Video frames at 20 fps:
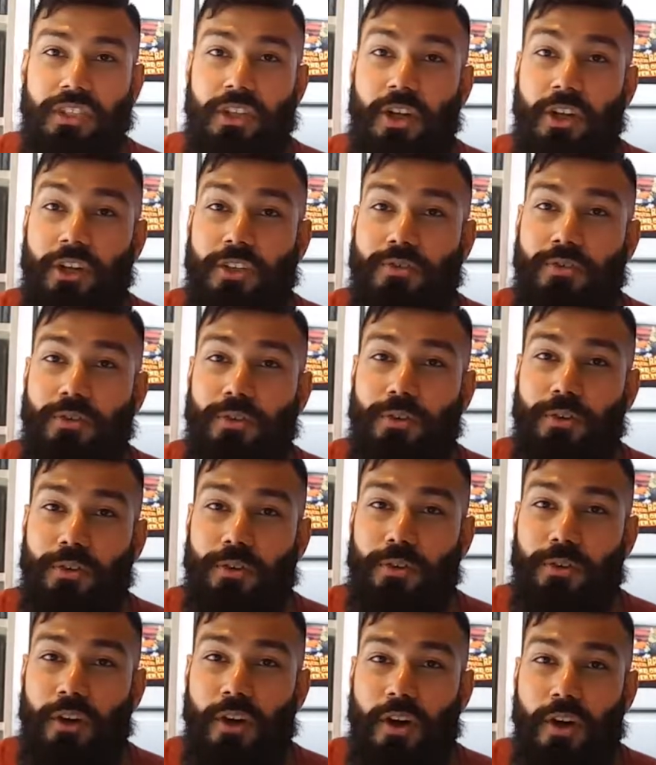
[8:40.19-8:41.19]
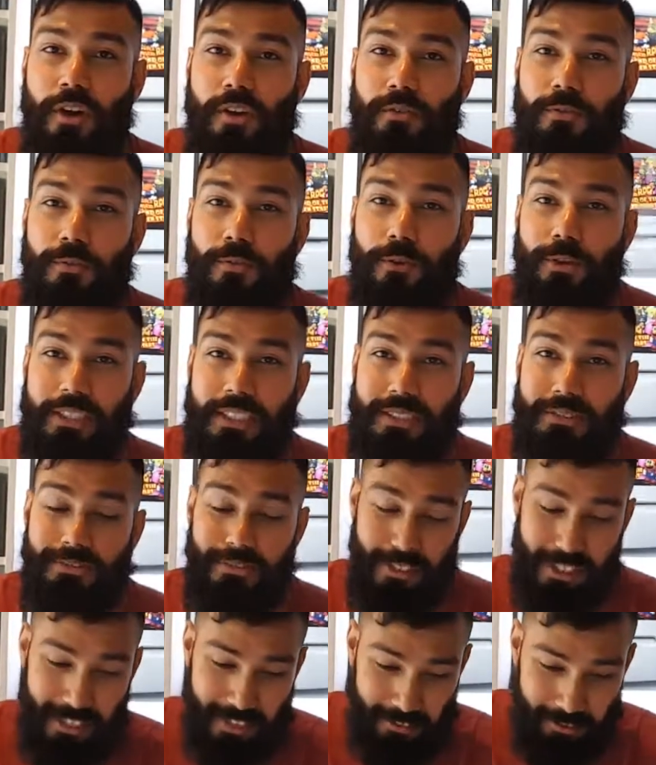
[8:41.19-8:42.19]
It goes for
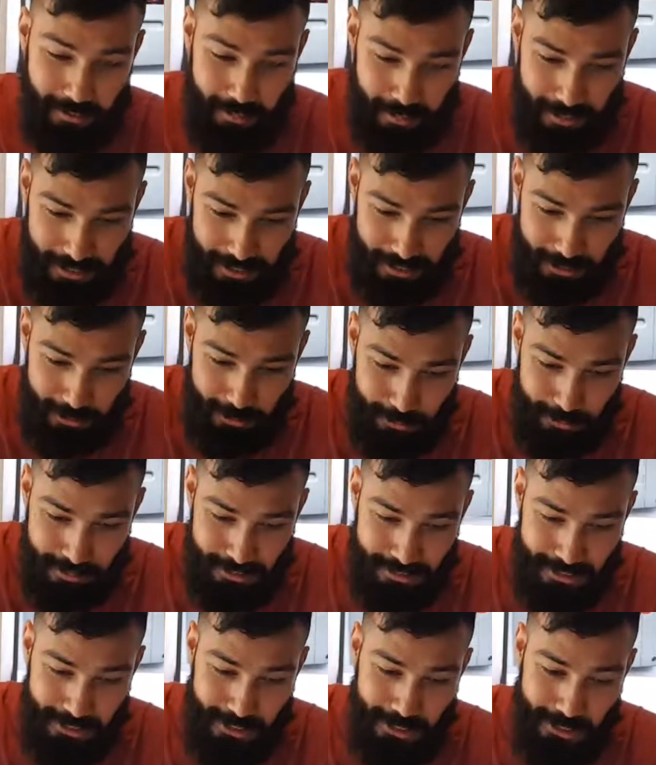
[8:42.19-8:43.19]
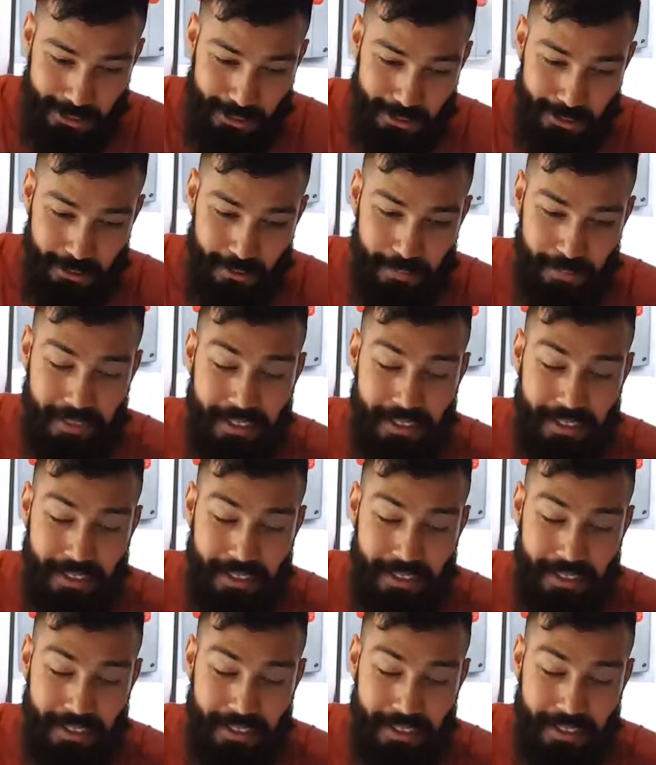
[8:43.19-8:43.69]
45 pounds. So